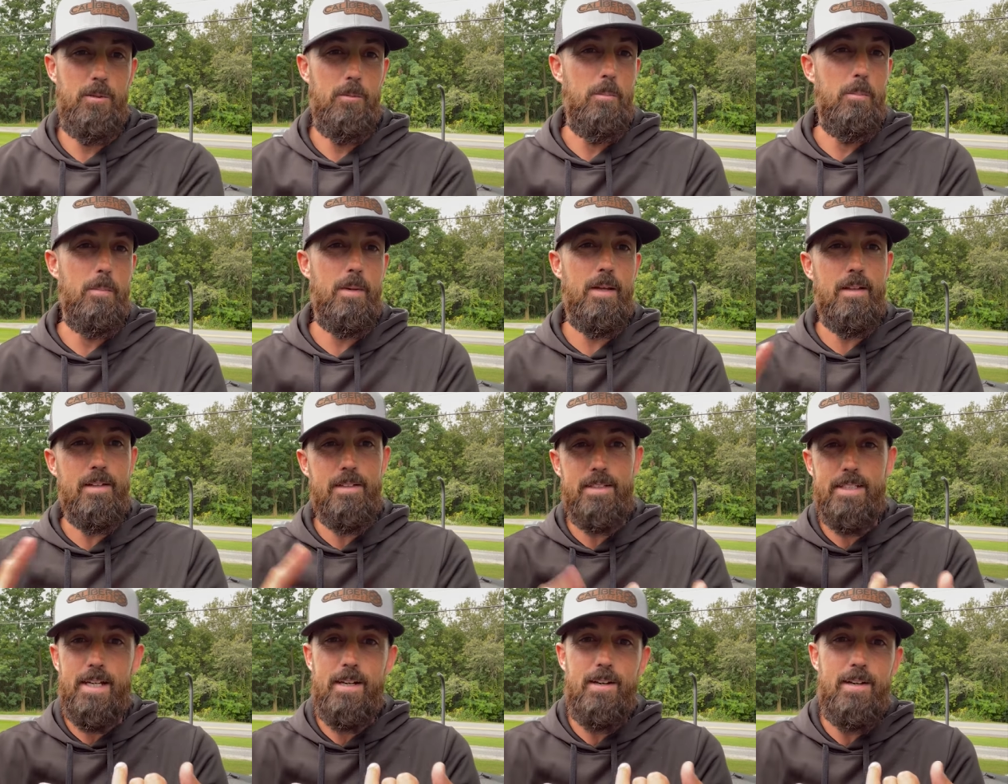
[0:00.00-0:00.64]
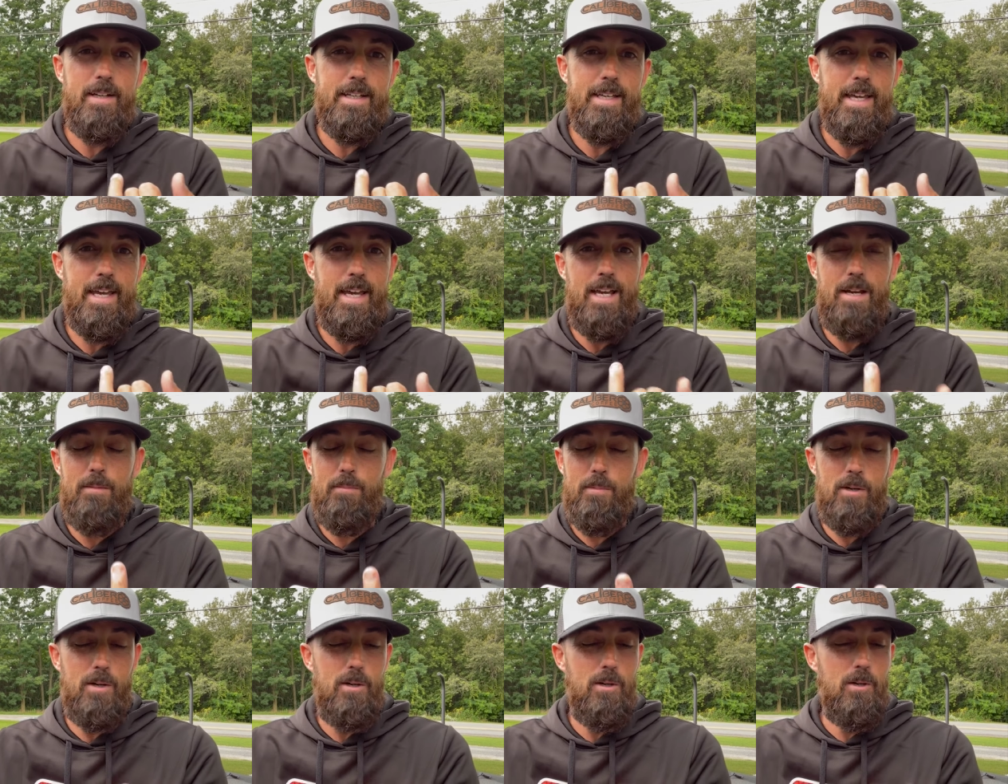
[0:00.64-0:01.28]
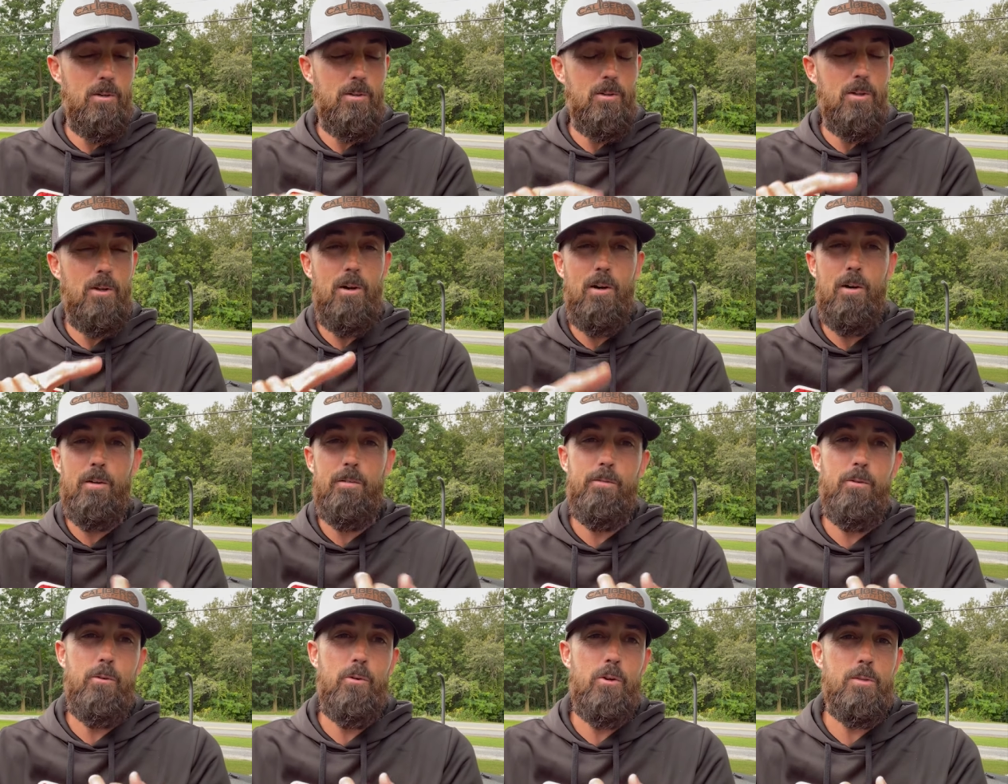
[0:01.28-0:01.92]
military camo, law
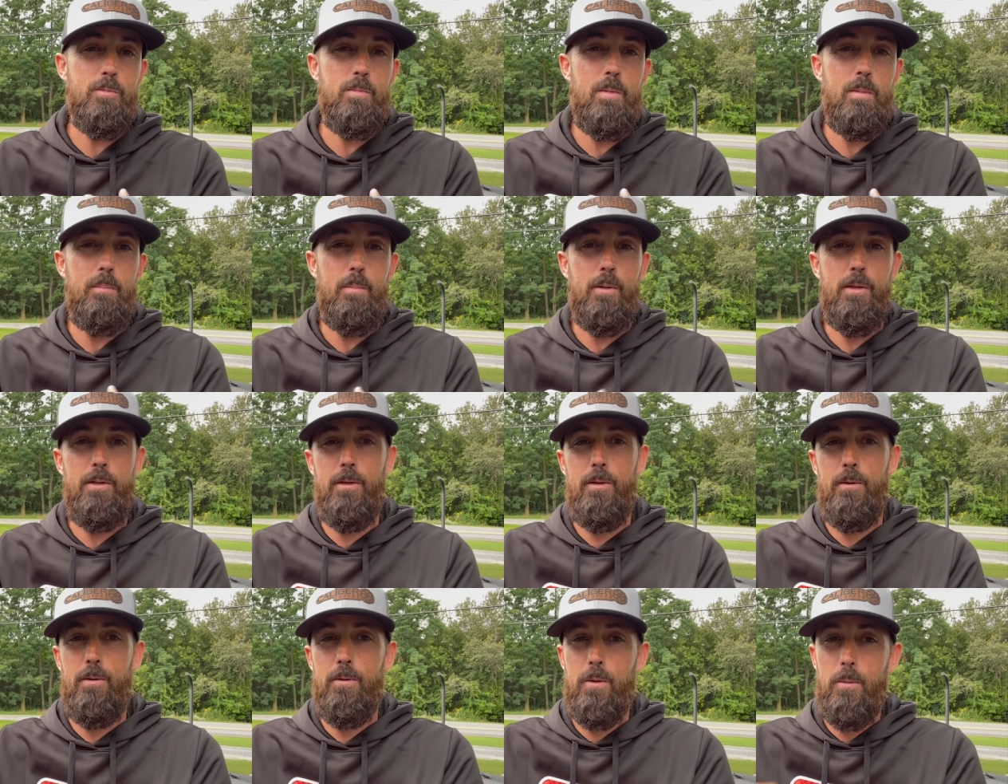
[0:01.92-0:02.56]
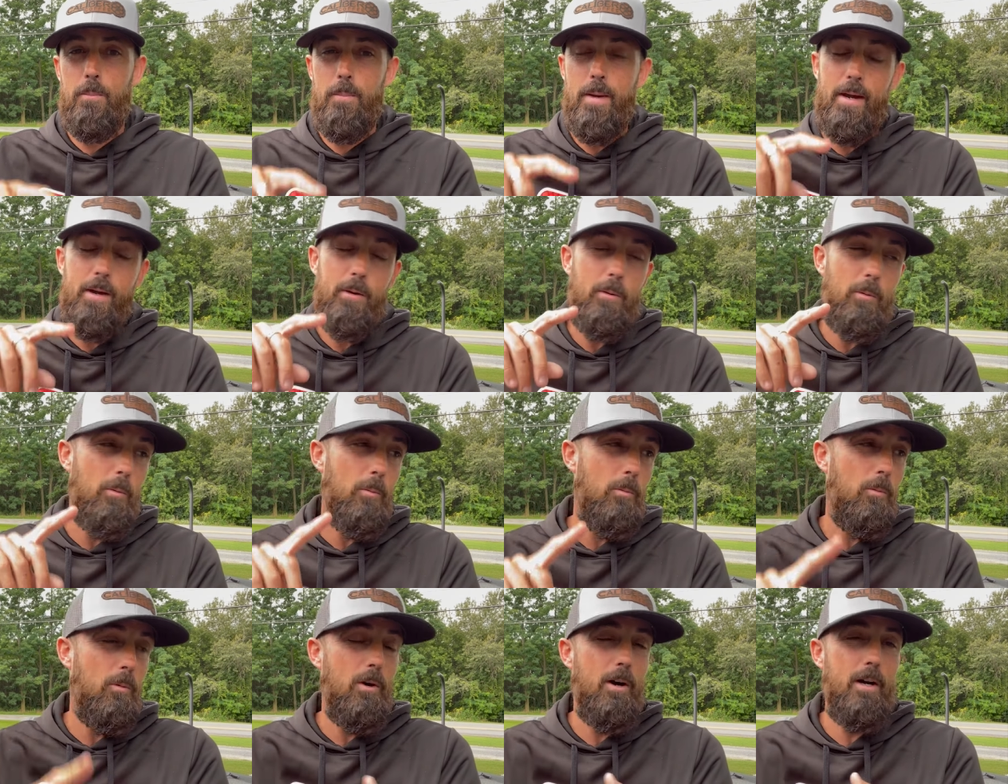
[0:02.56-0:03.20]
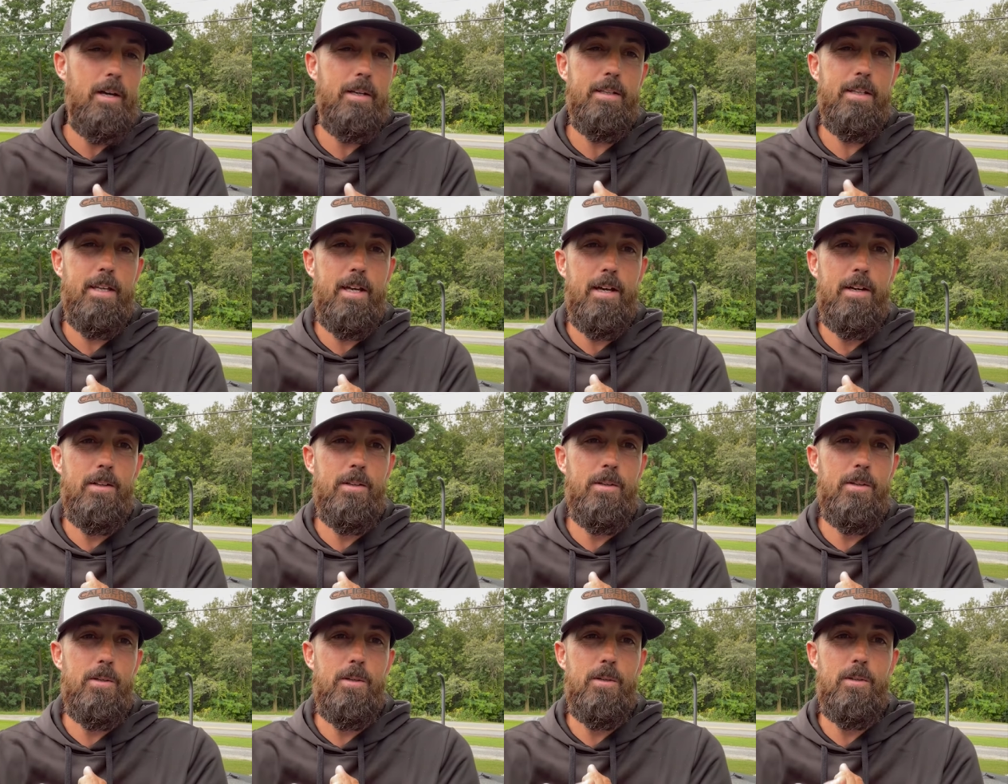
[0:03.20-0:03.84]
enforcement blue, no matter what
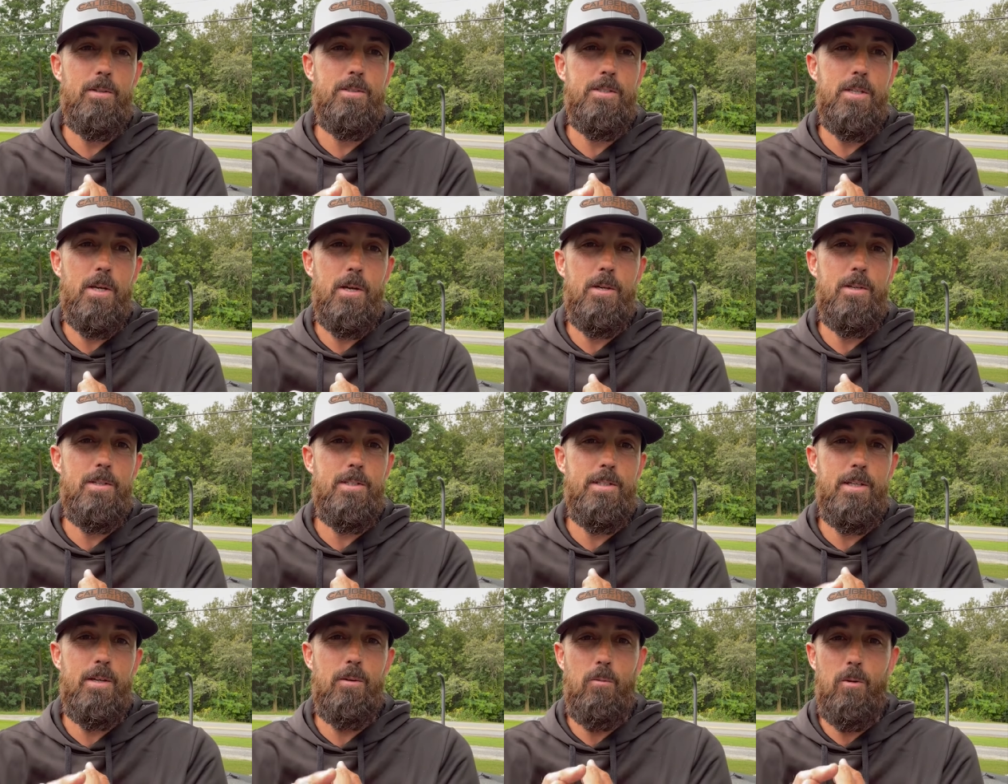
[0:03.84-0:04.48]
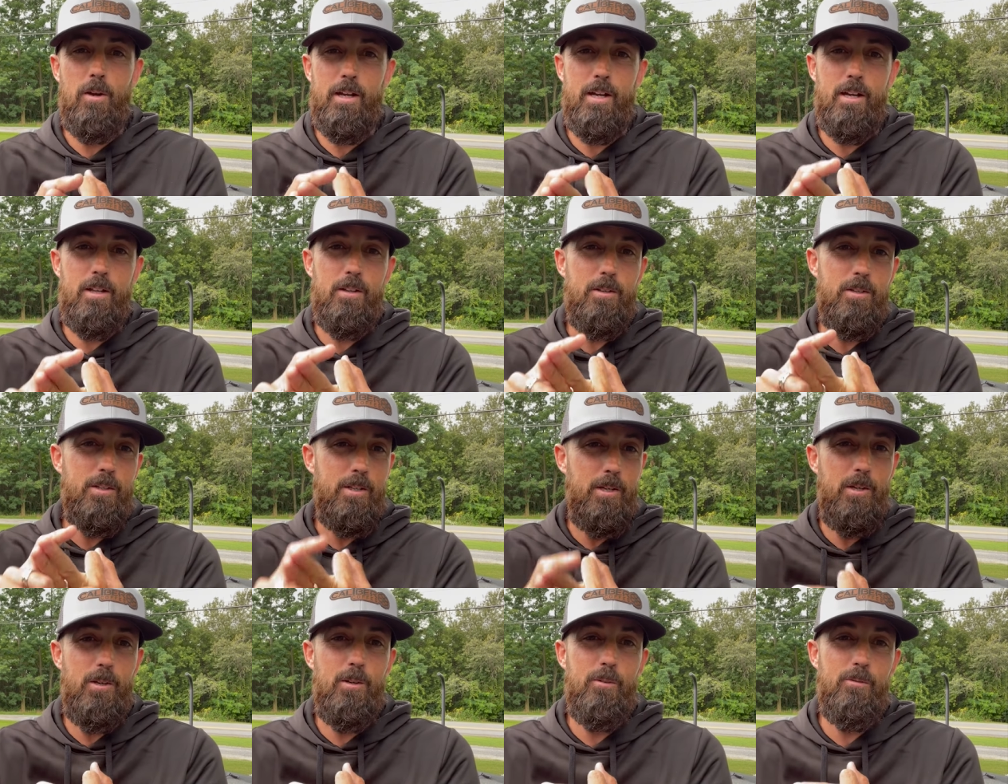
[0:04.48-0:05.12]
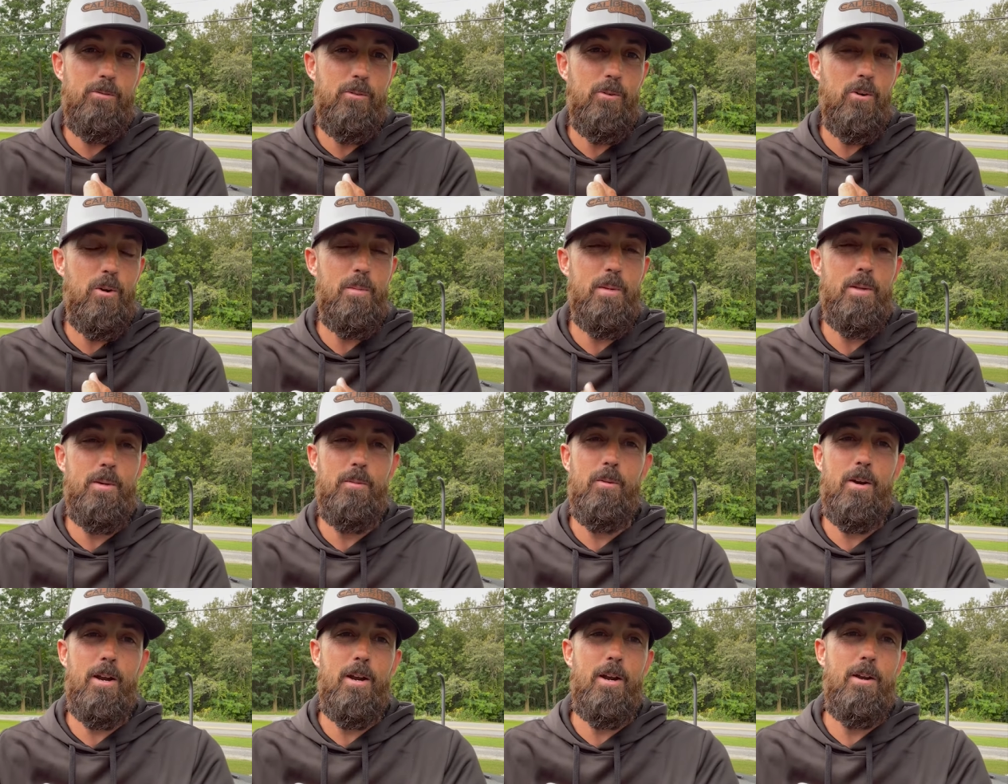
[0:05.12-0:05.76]
color jersey or what color uniform
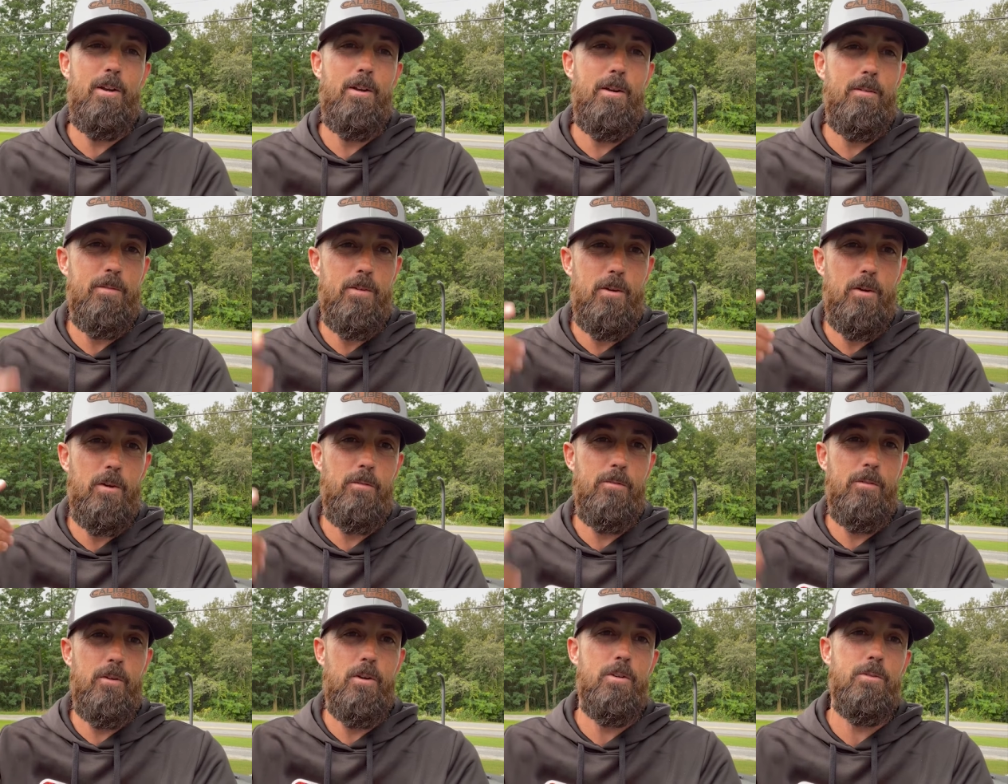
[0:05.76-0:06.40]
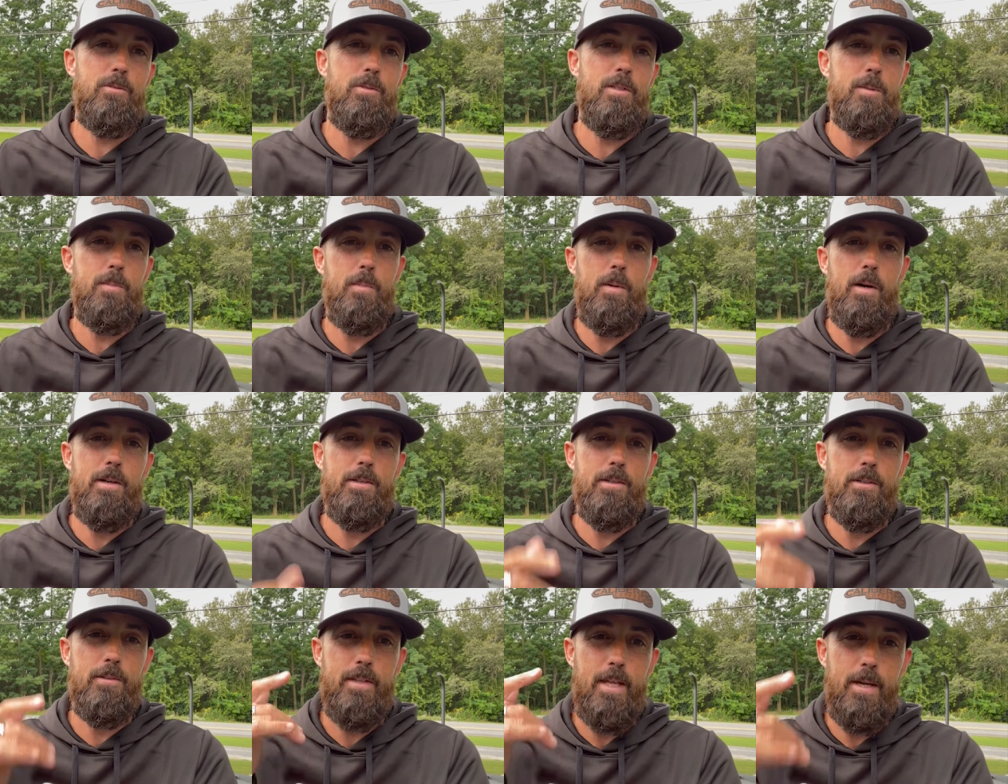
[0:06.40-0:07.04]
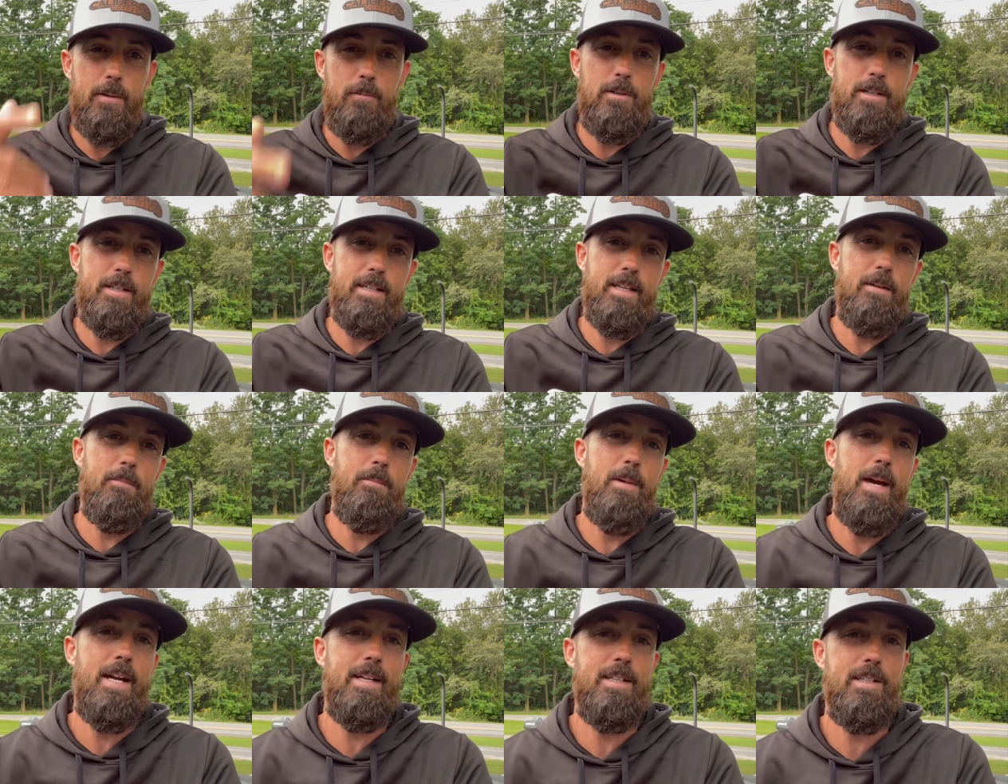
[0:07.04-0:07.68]
you wear. If you're a first responder, they want to
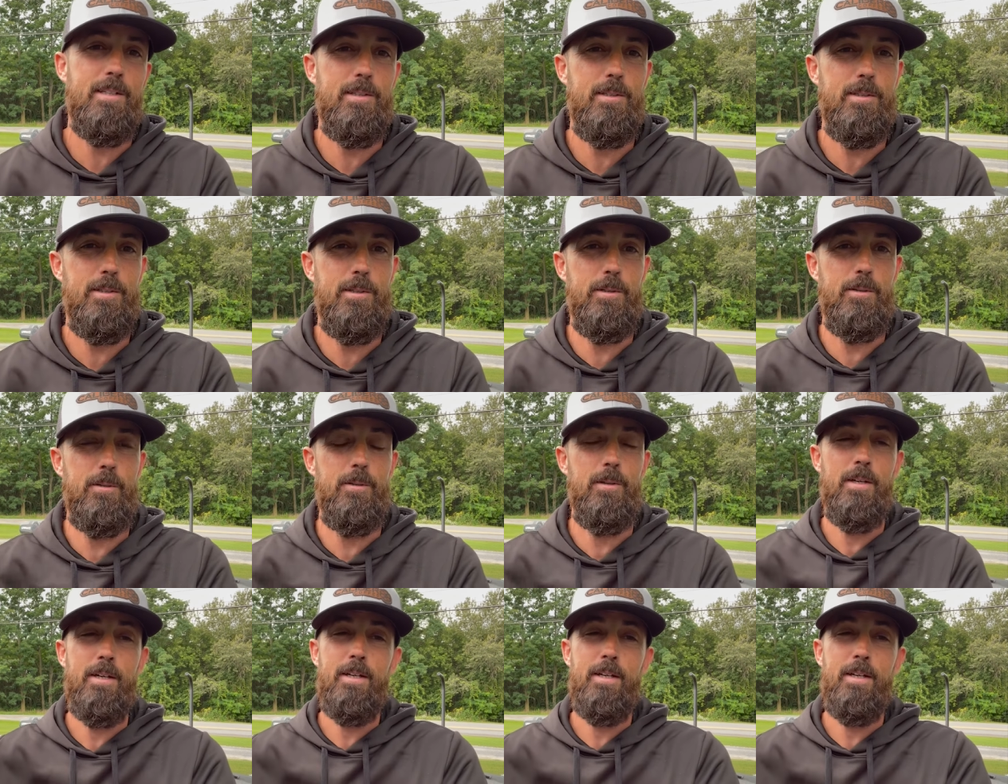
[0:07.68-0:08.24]
give back to you.